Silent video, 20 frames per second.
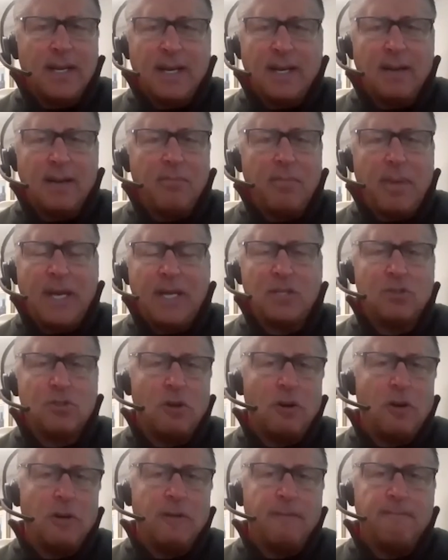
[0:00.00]
kind of based
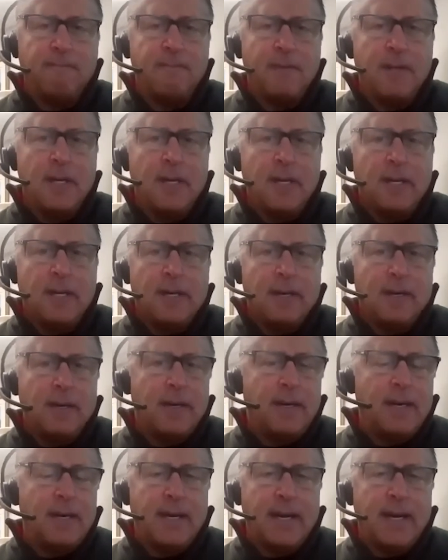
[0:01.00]
on
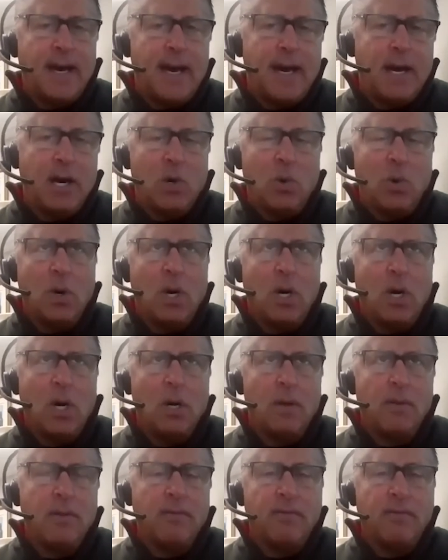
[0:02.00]
how